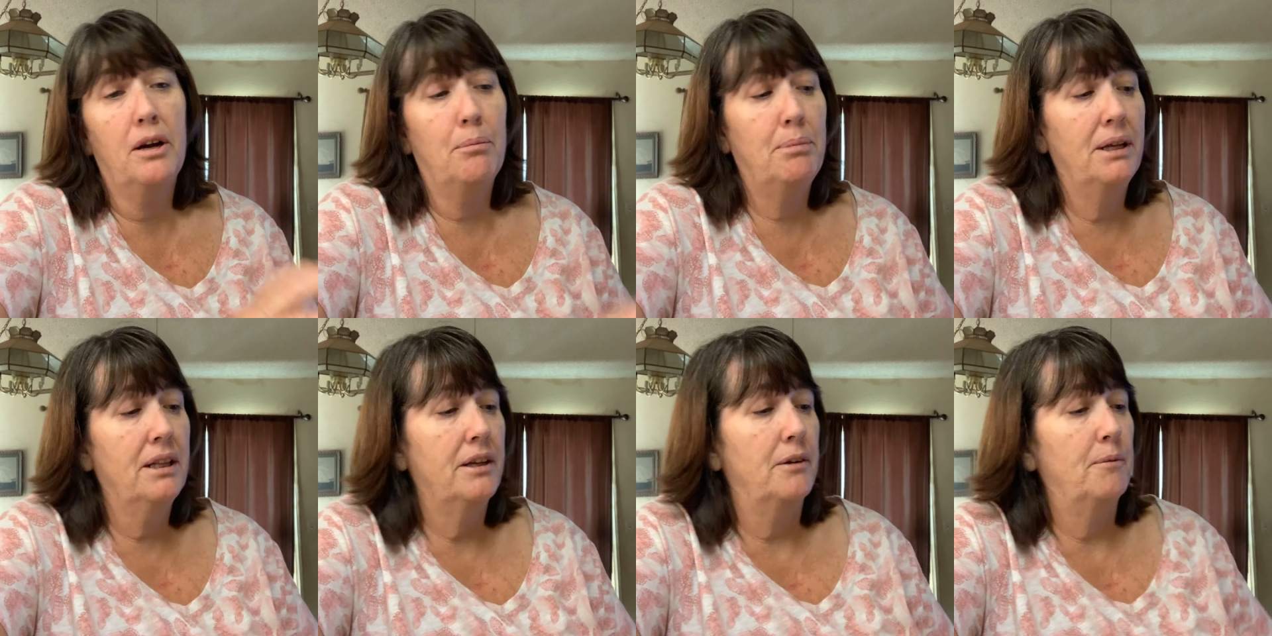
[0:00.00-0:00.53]
a
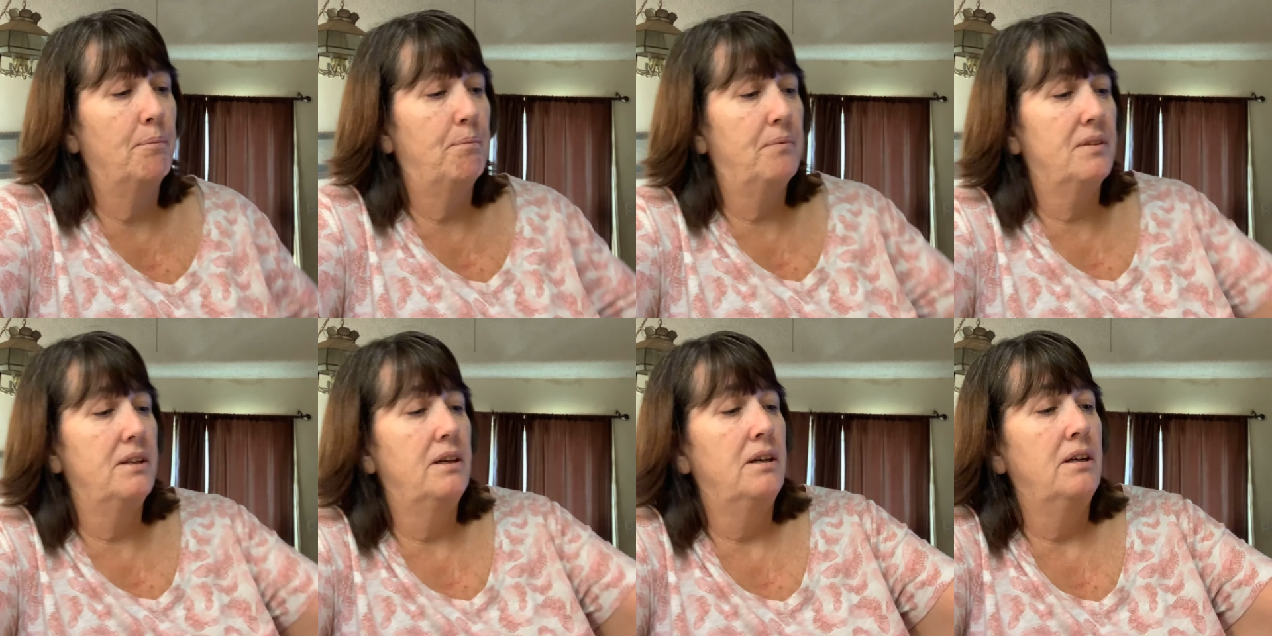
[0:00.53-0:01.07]
pillow?
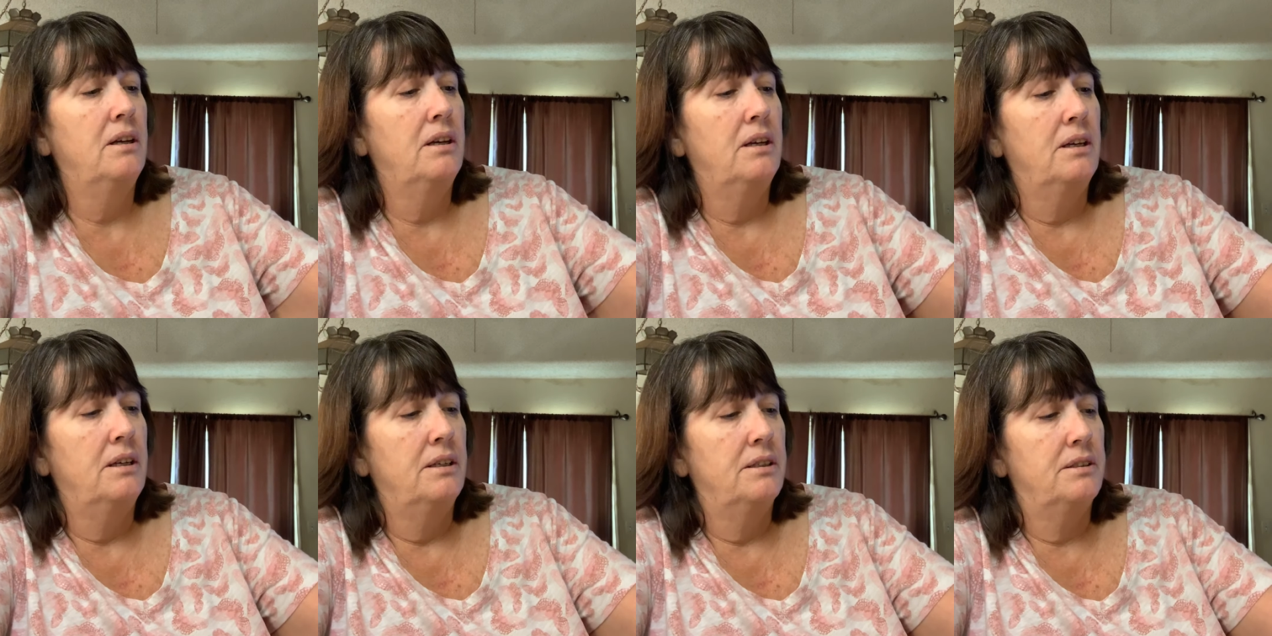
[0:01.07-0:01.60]

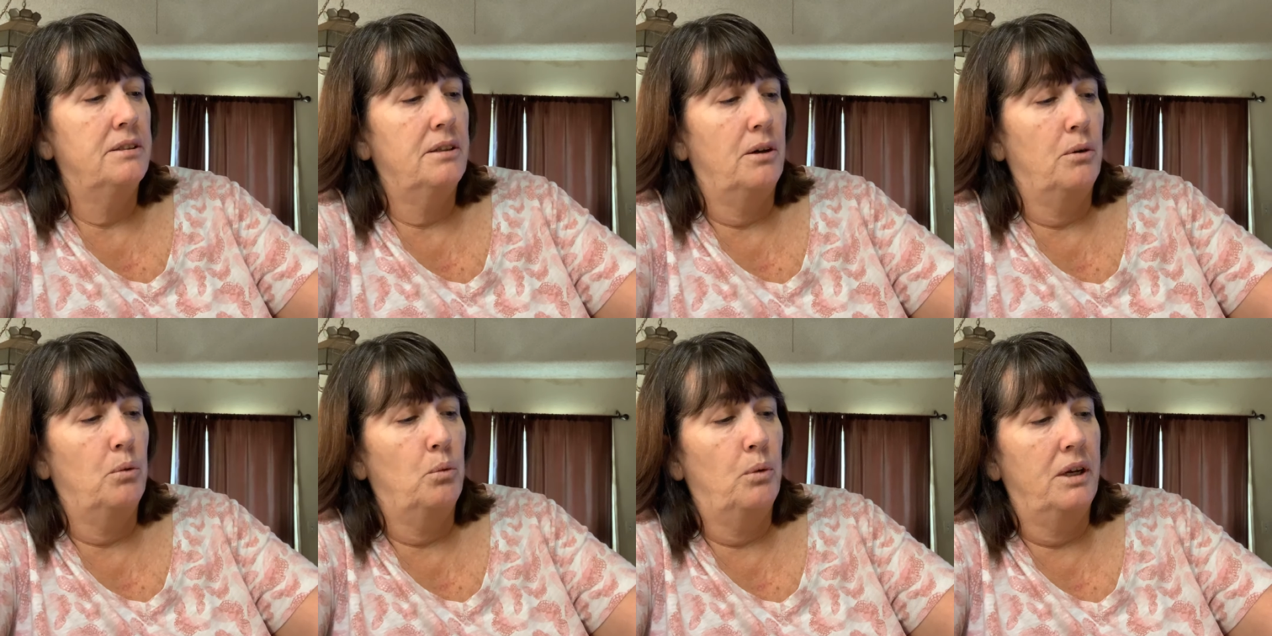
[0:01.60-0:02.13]

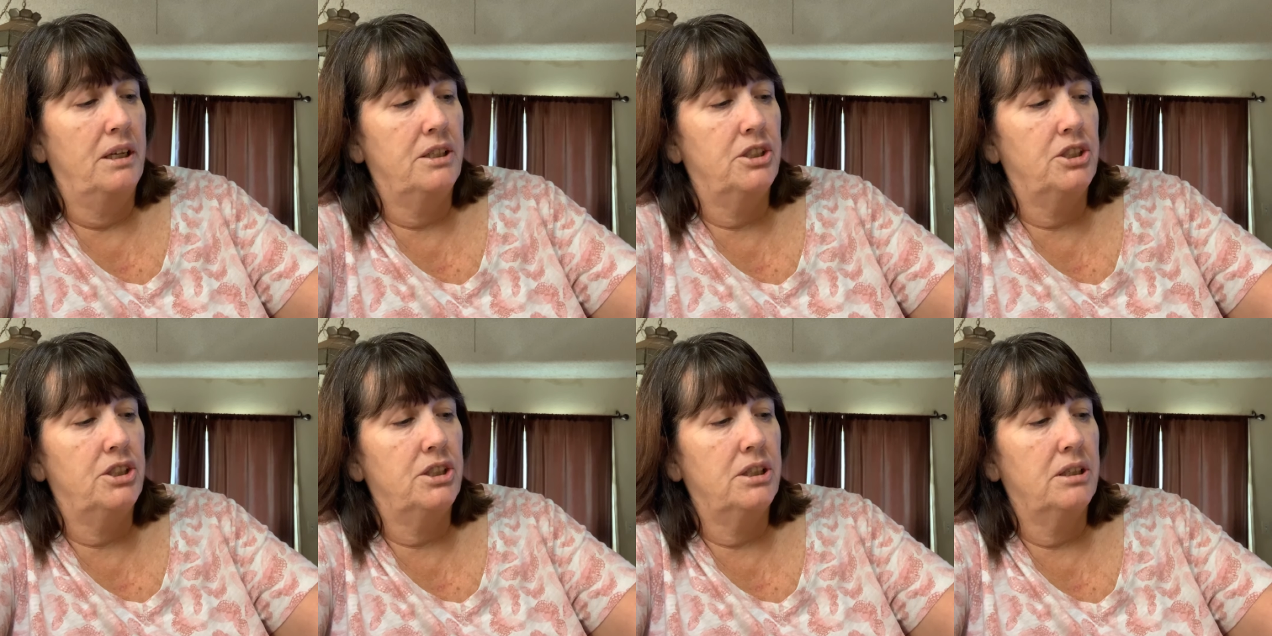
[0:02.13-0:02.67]
So
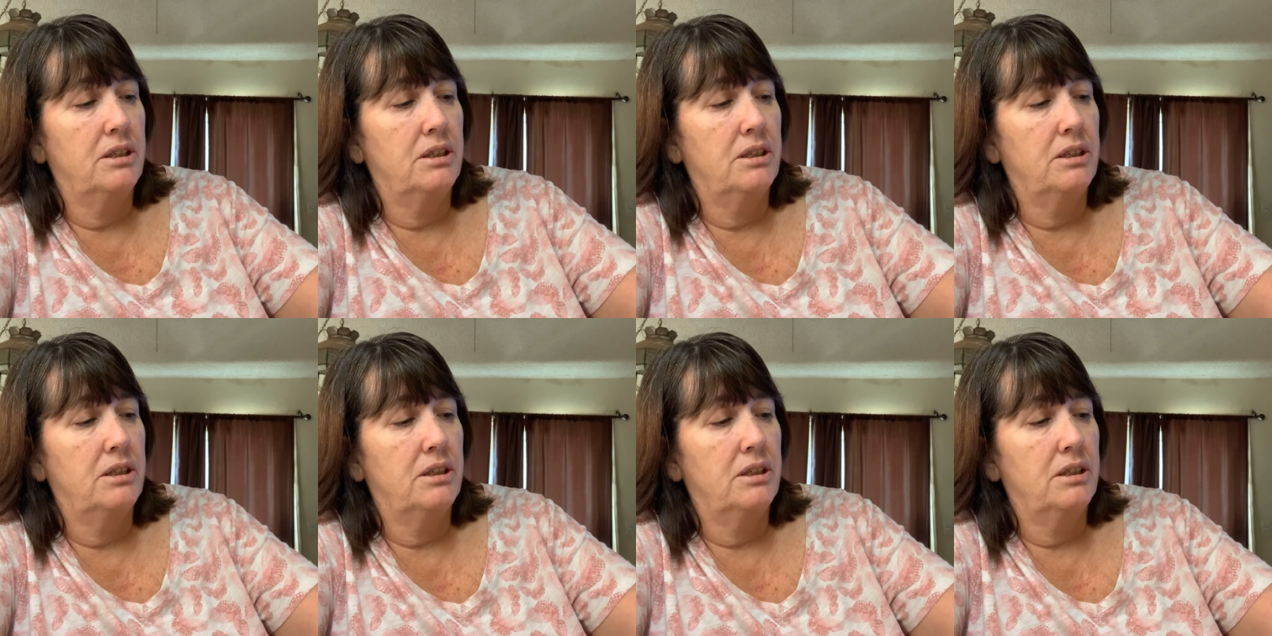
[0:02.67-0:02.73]
which